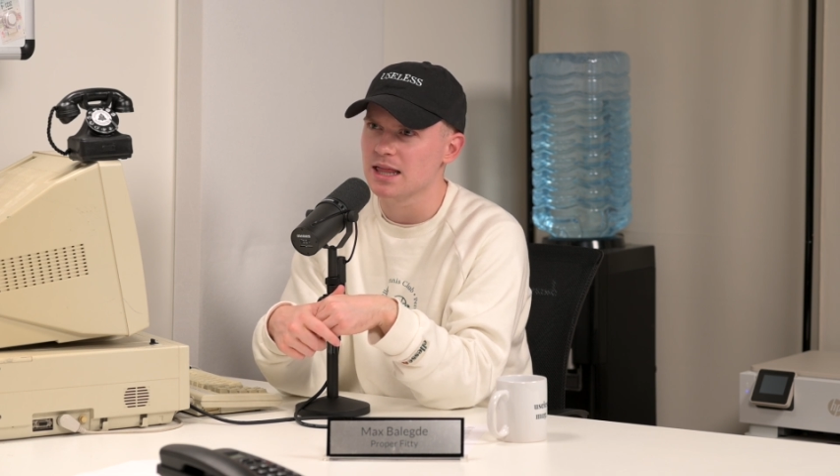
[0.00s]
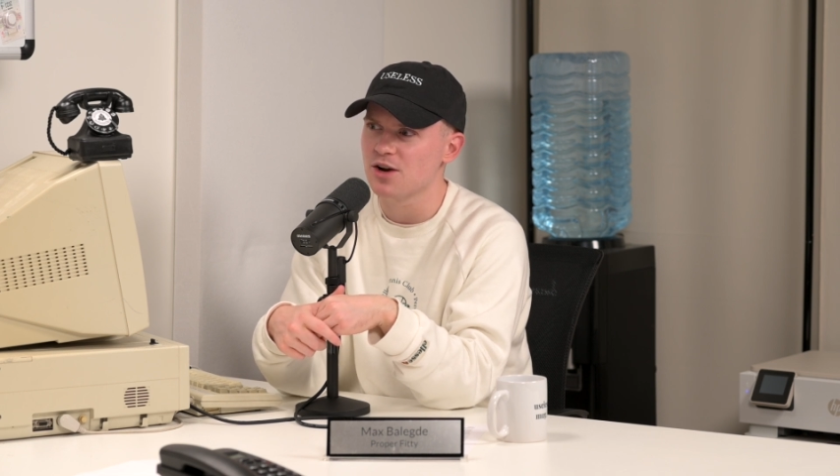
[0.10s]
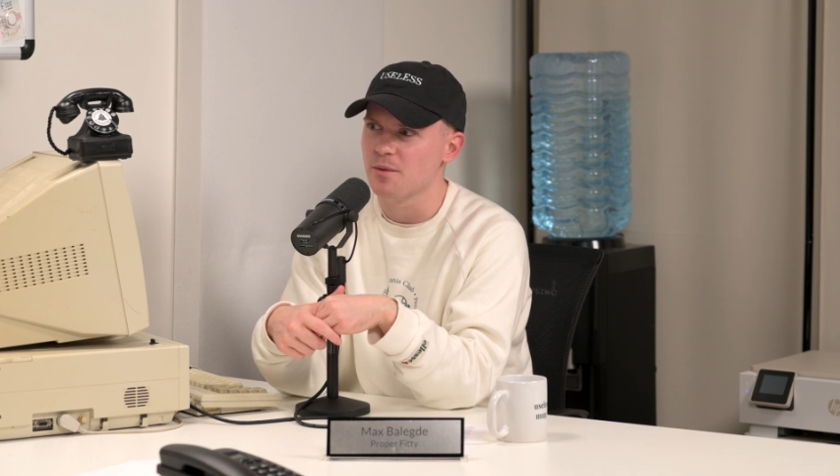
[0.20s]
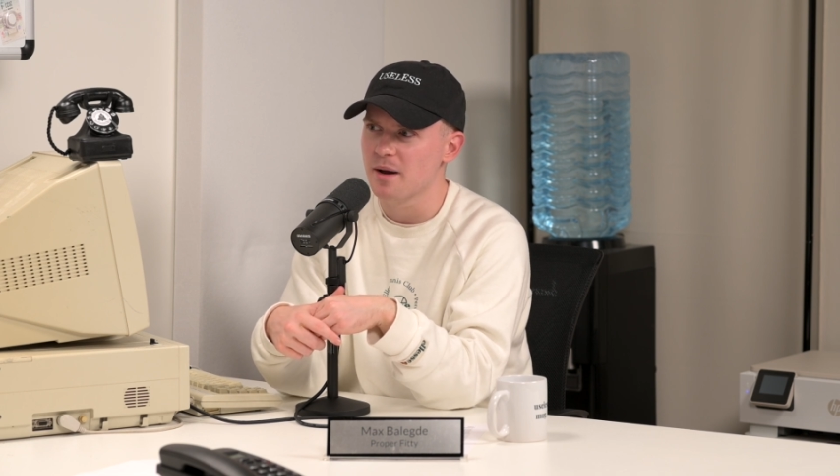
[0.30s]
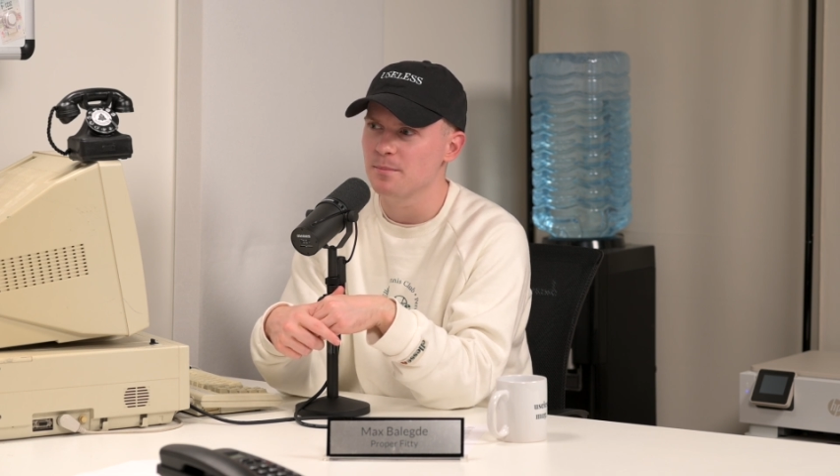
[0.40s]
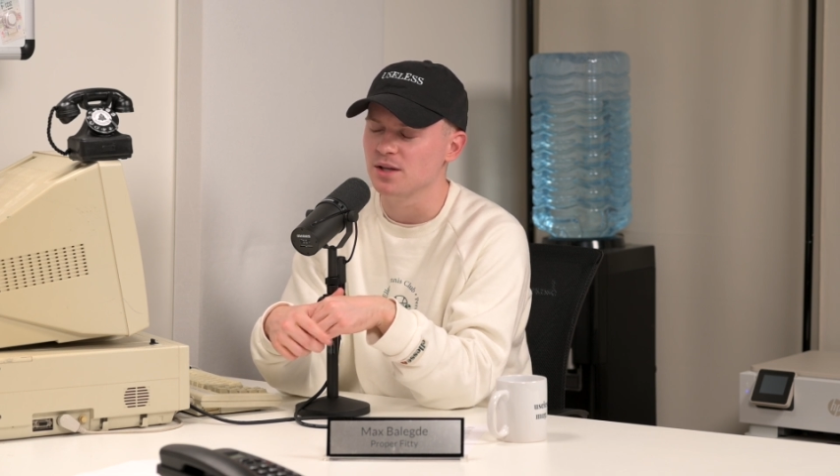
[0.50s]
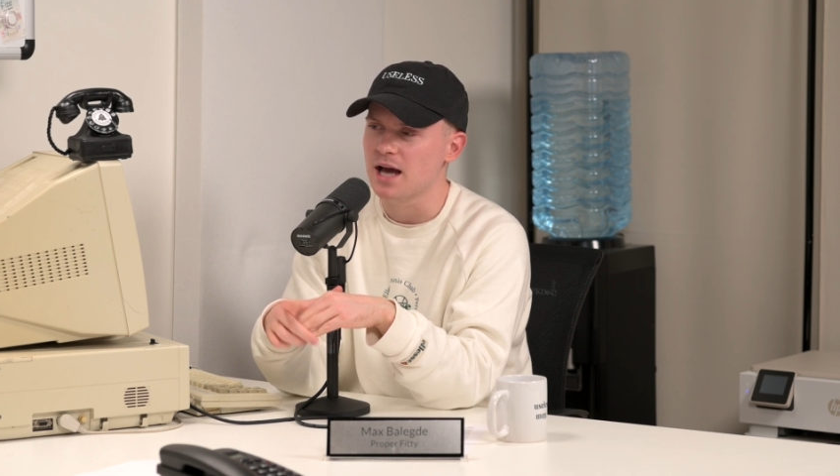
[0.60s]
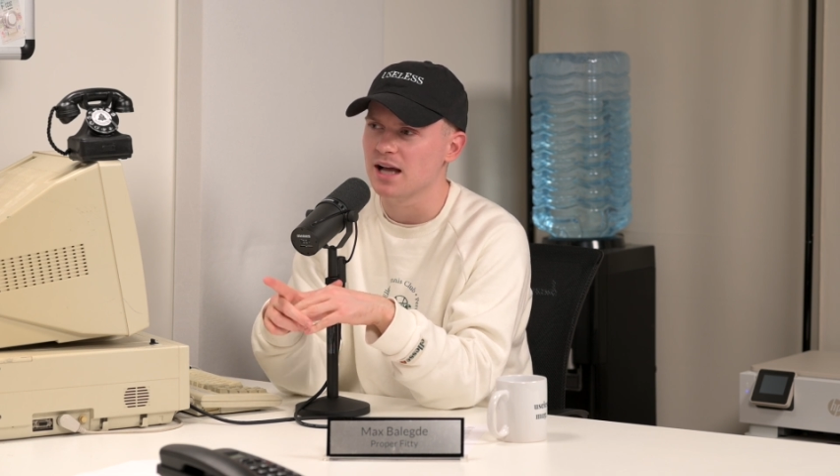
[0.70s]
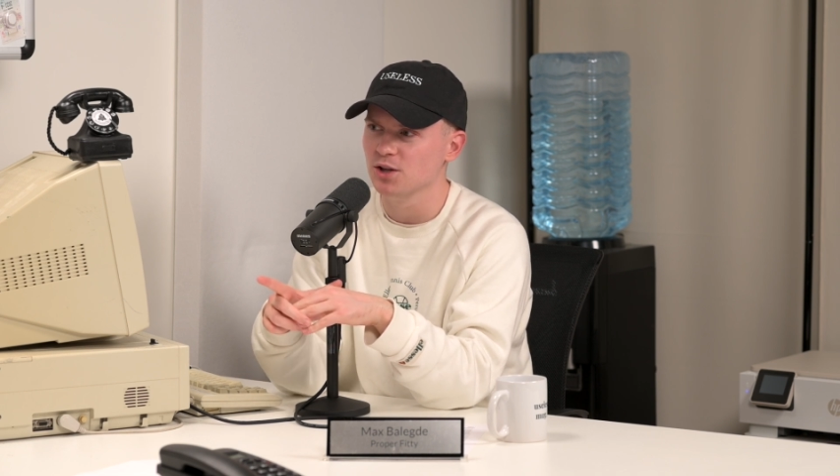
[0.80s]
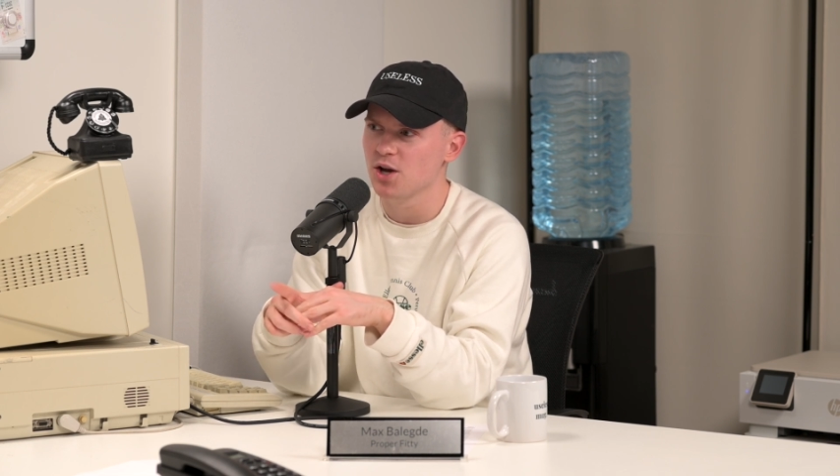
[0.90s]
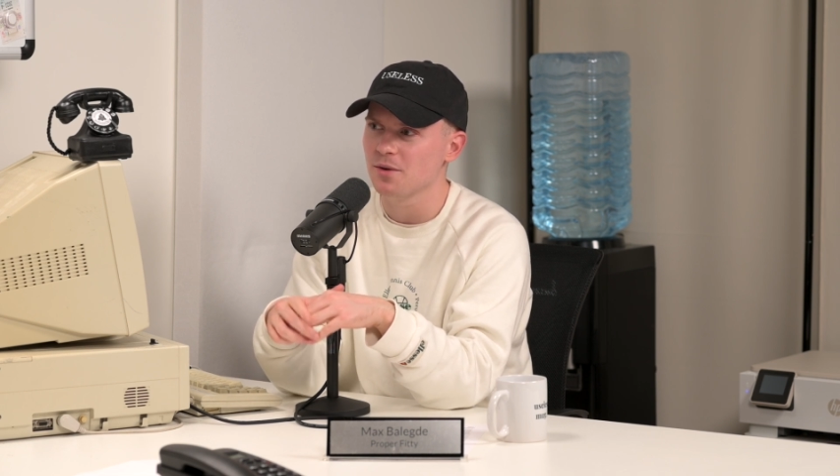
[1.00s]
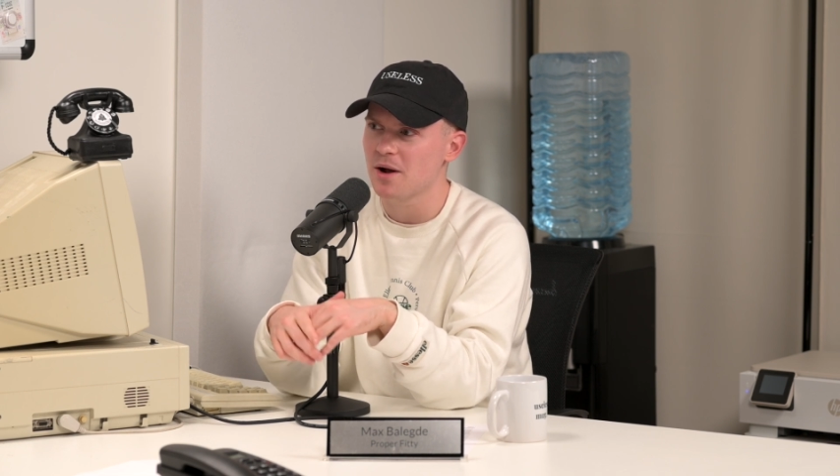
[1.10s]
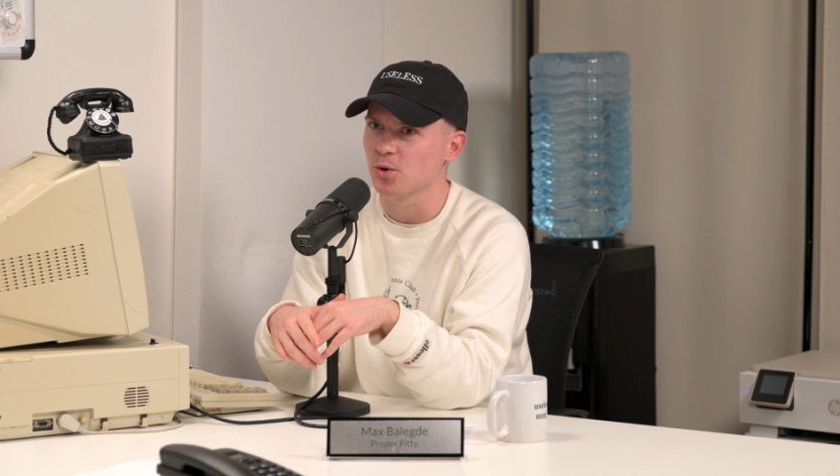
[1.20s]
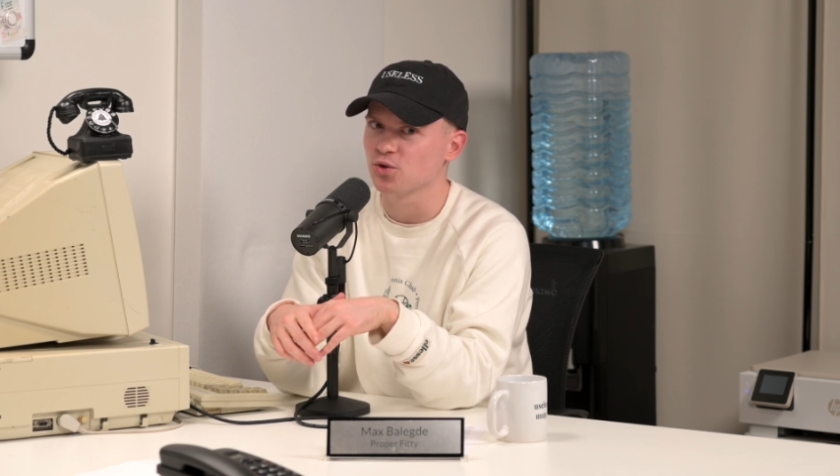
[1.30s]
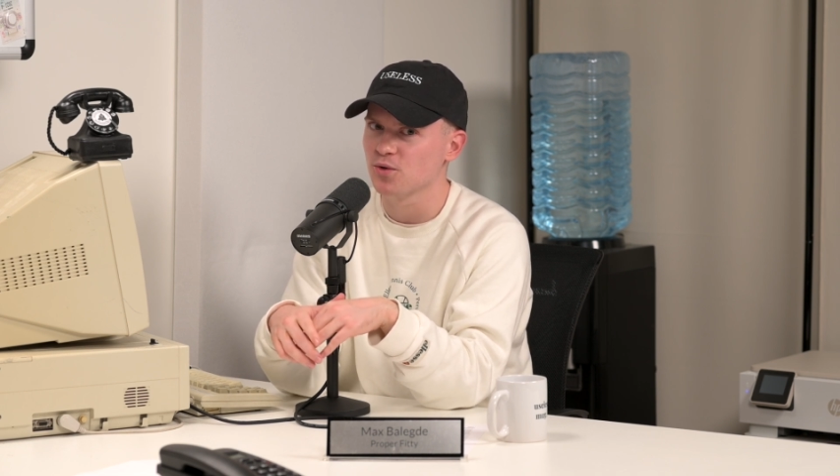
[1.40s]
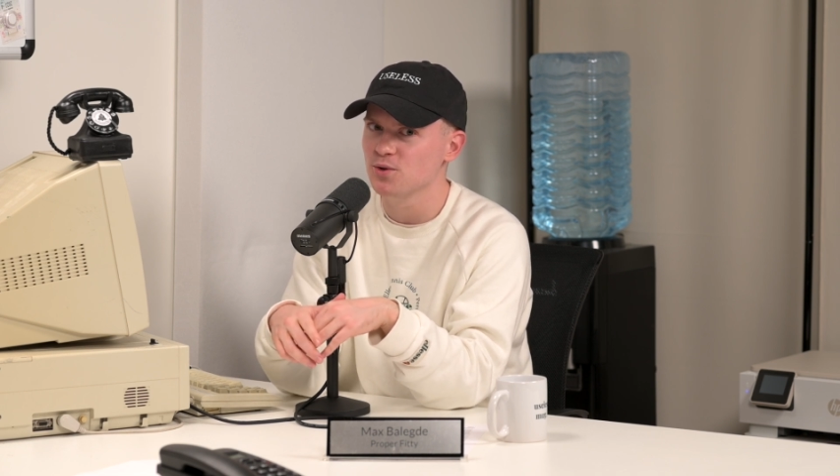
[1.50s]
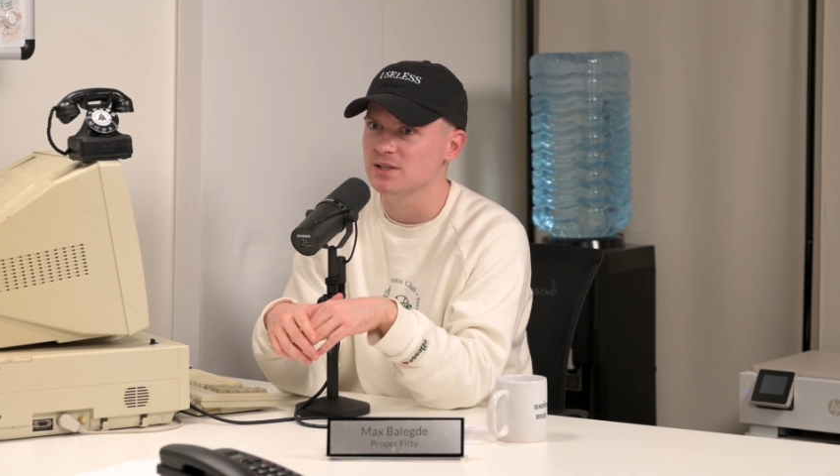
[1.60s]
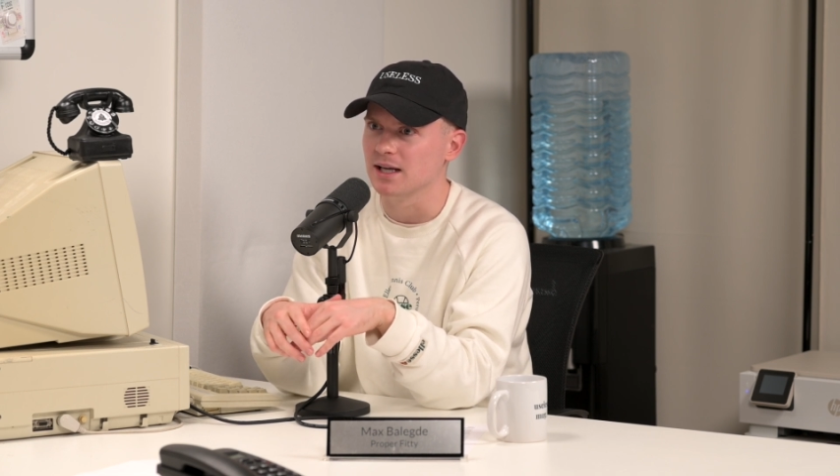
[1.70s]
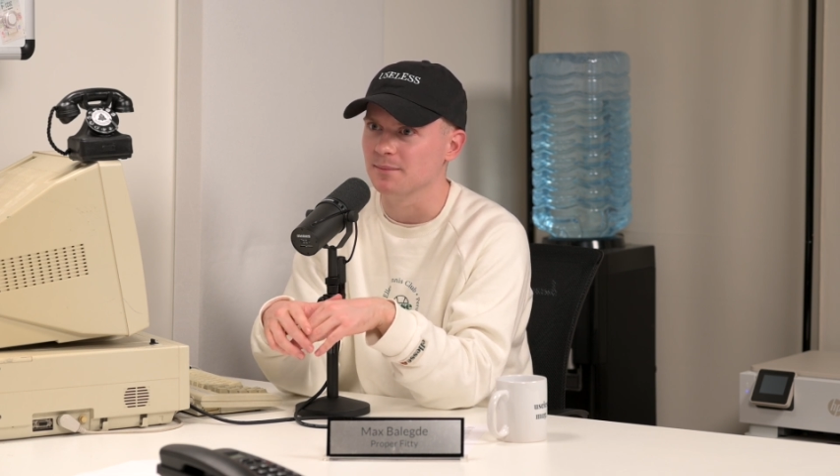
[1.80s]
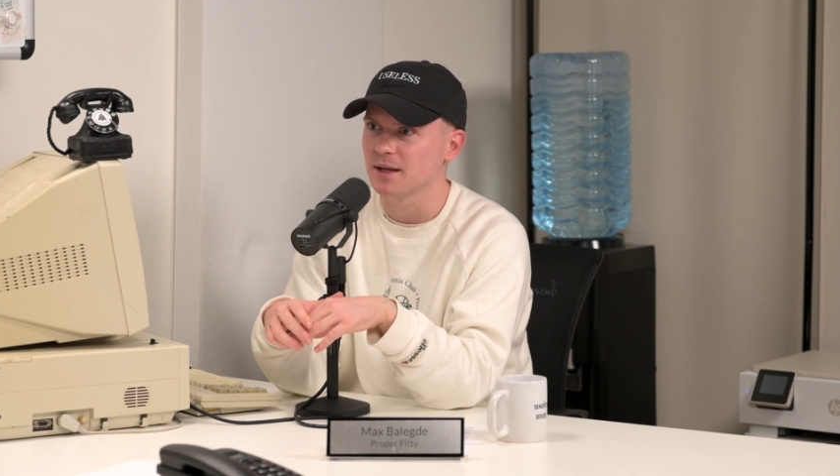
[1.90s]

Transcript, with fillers: And I remembered that I learned about cruising